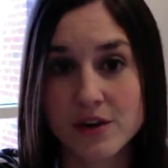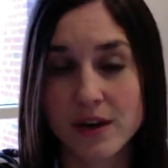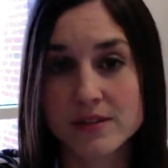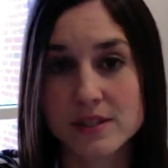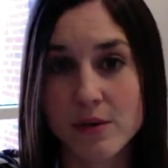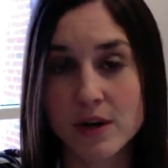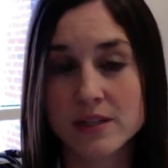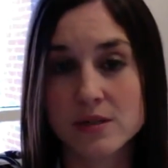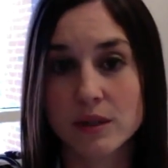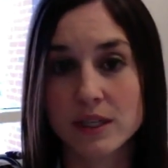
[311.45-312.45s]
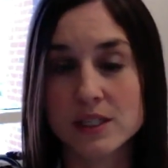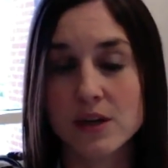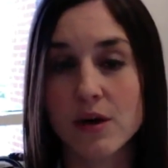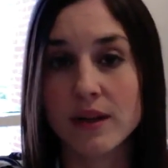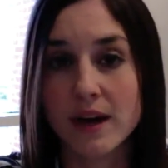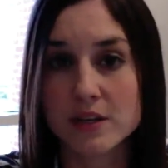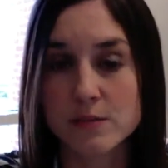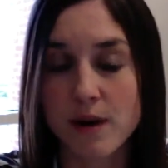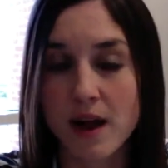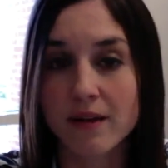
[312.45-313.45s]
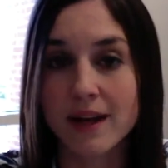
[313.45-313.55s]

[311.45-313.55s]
if someone is willing to go the extra mile